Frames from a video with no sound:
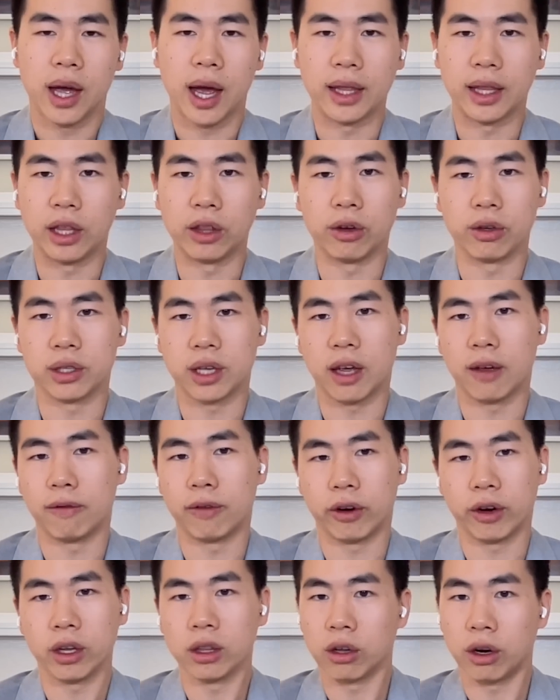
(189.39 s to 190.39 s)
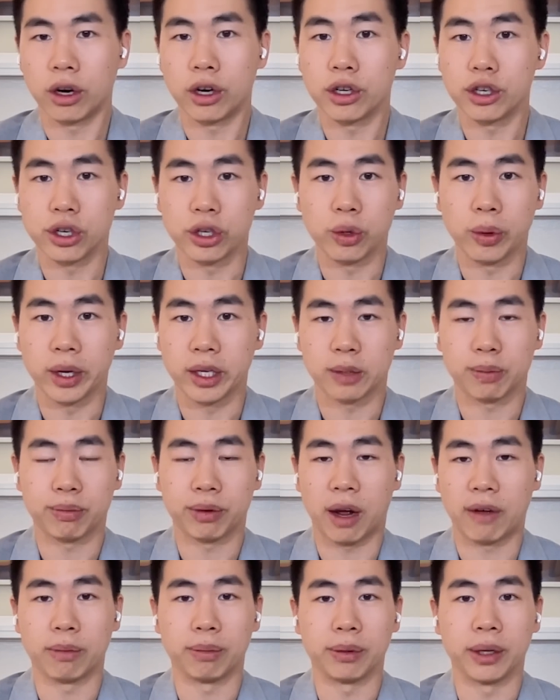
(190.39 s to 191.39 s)
And then there's a very large U S
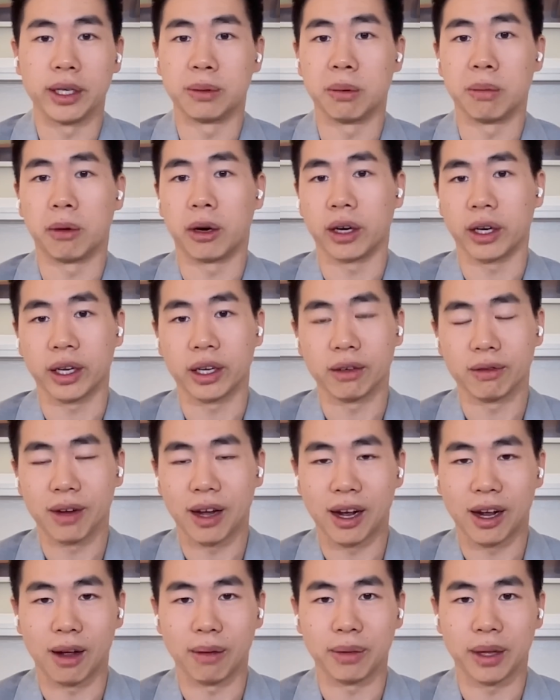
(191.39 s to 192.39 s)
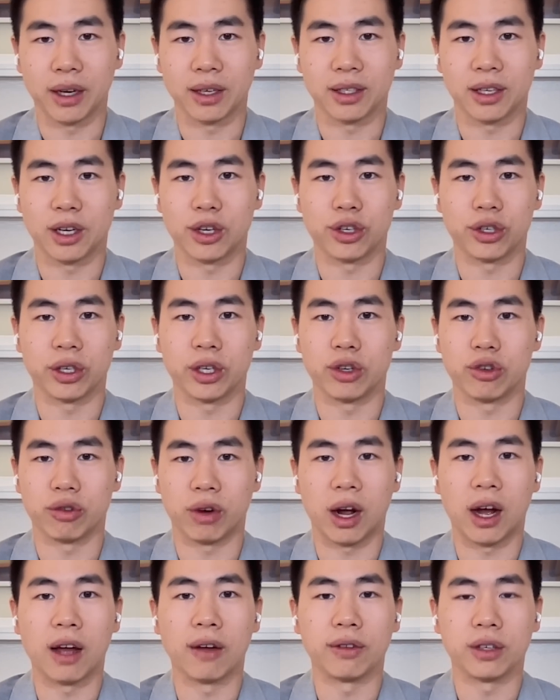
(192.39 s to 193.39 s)
private placement market um, that essentially
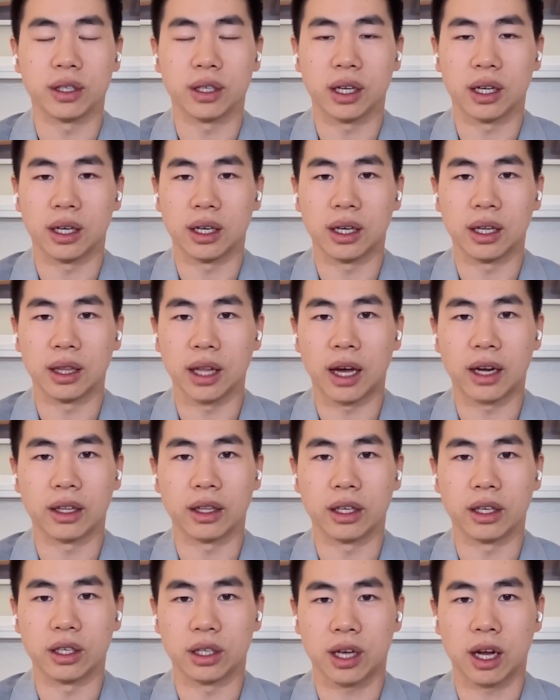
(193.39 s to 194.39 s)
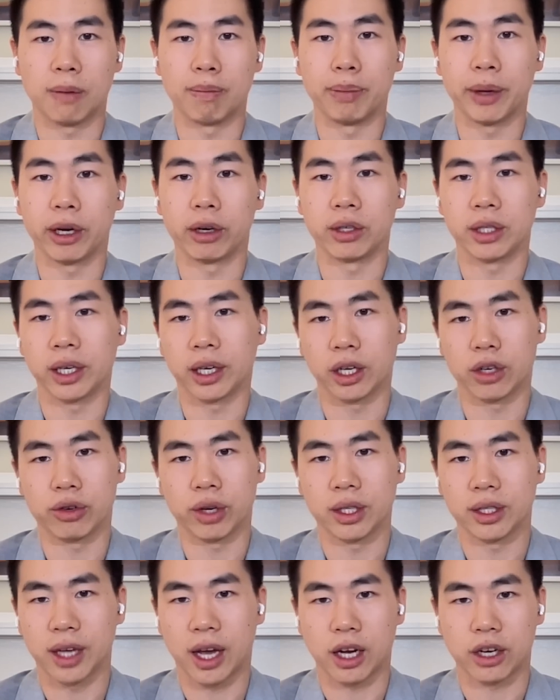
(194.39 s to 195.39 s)
drives uh, a lot of these kind of bigger ticket
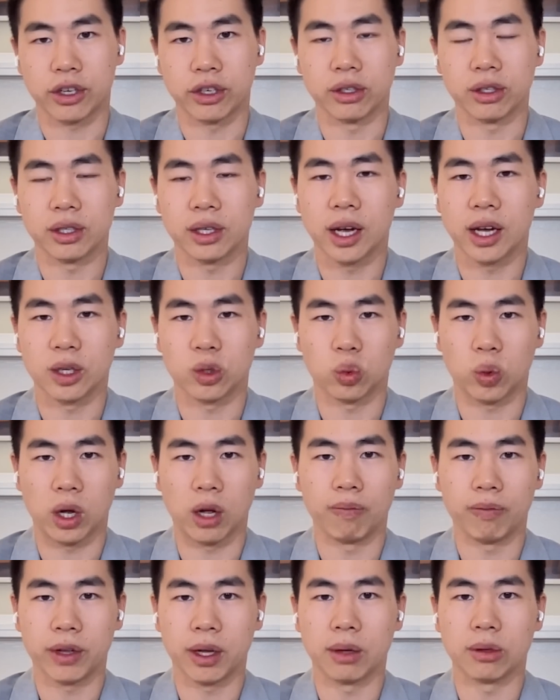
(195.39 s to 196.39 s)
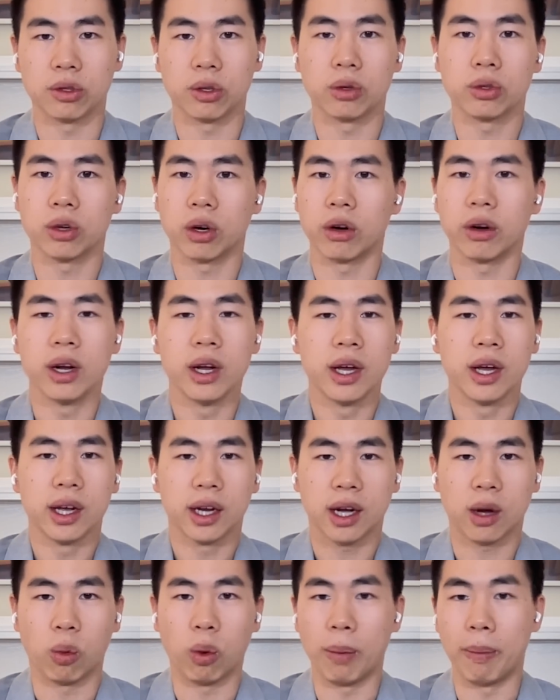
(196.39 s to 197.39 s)
transactions as well. You know, so those are kind
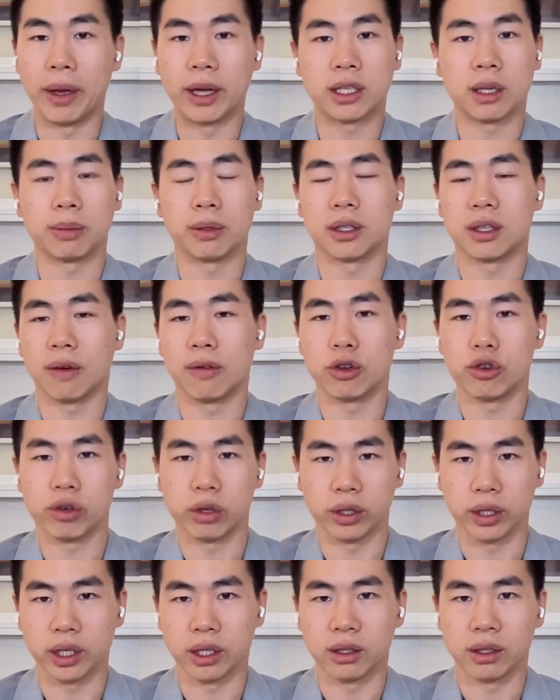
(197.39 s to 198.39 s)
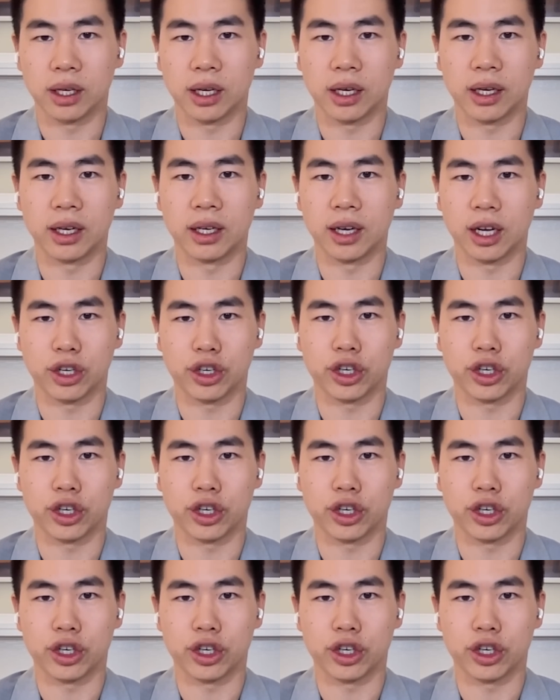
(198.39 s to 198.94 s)
of what makes up the seven trillion dollars uh, in a